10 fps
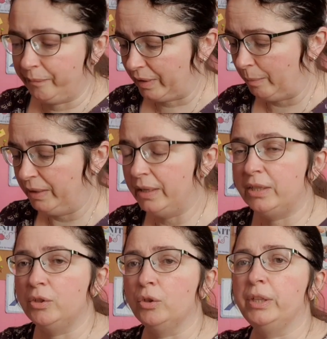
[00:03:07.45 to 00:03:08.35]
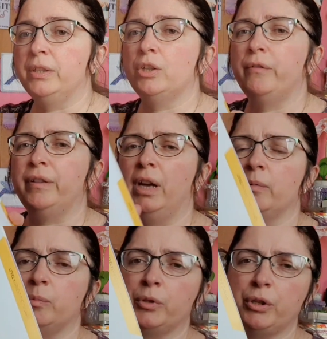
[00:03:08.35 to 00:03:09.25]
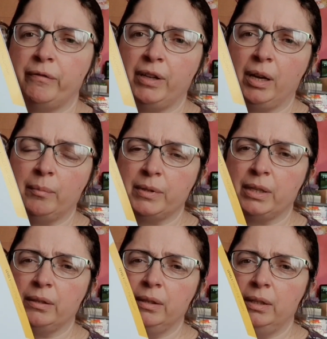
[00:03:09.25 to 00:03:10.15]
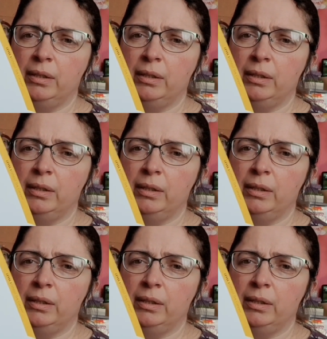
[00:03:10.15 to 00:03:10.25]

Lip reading: I mean, these are done in top yarns, but top yarns are